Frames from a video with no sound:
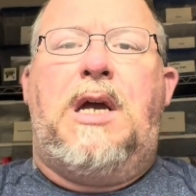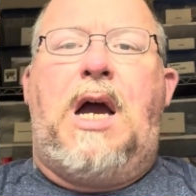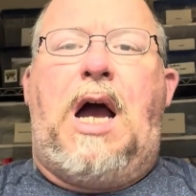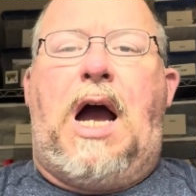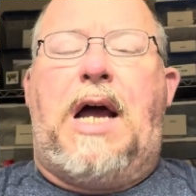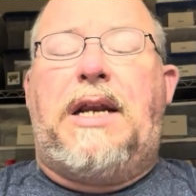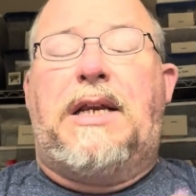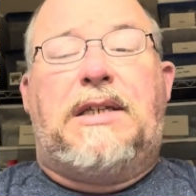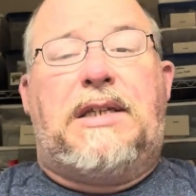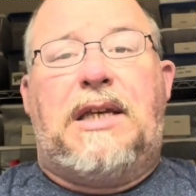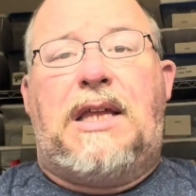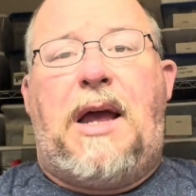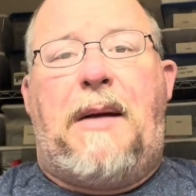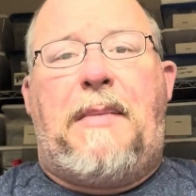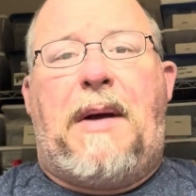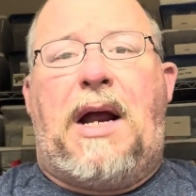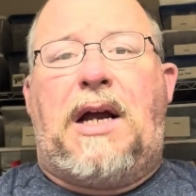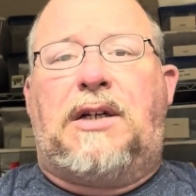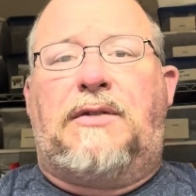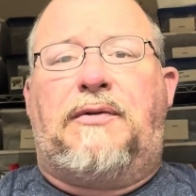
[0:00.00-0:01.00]
I didn't see that
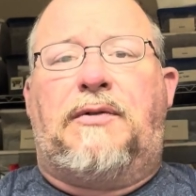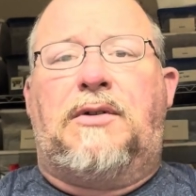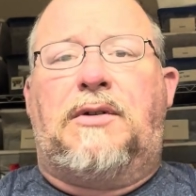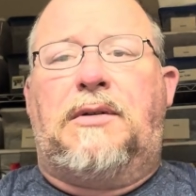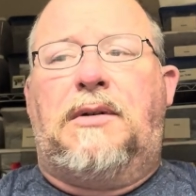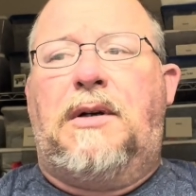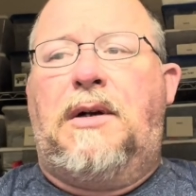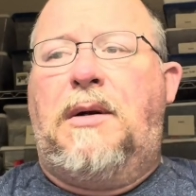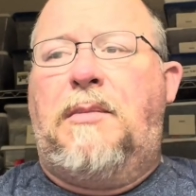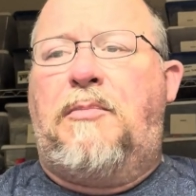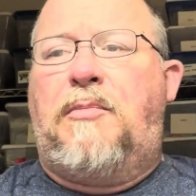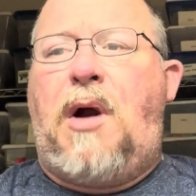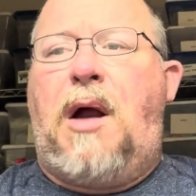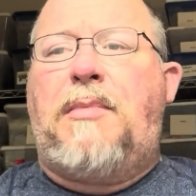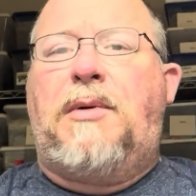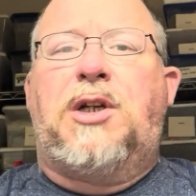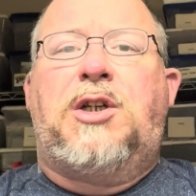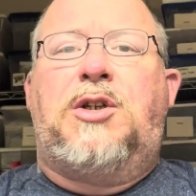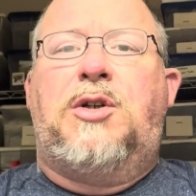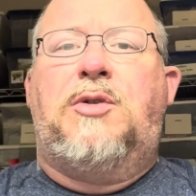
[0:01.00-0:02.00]
bass for
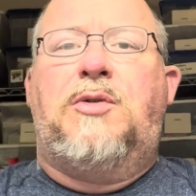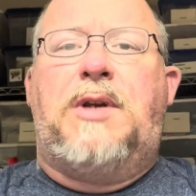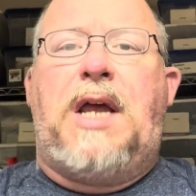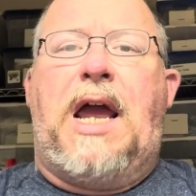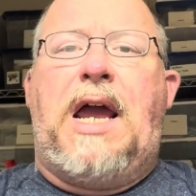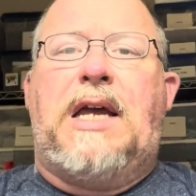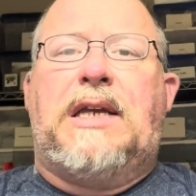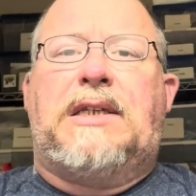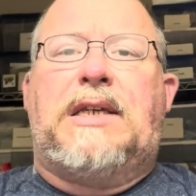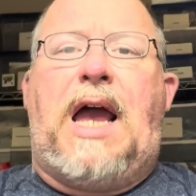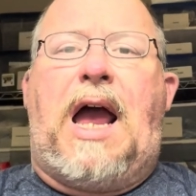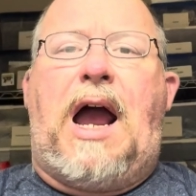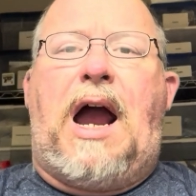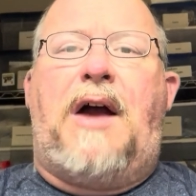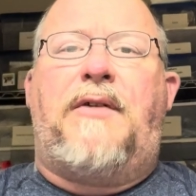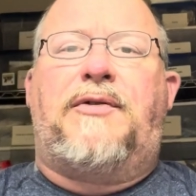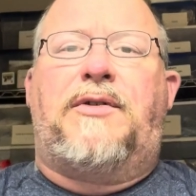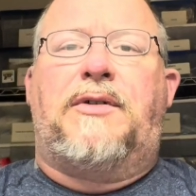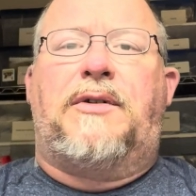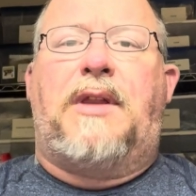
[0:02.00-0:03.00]
probably 2 days
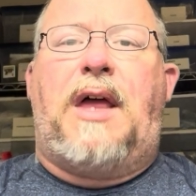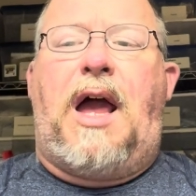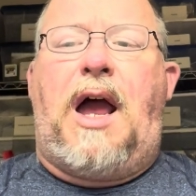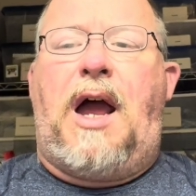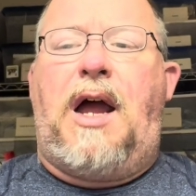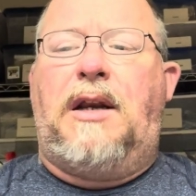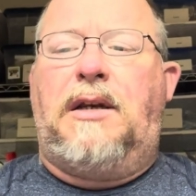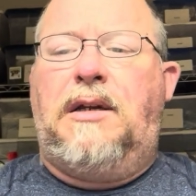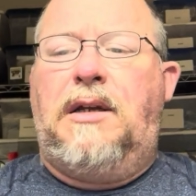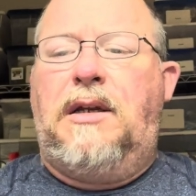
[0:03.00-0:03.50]
after that.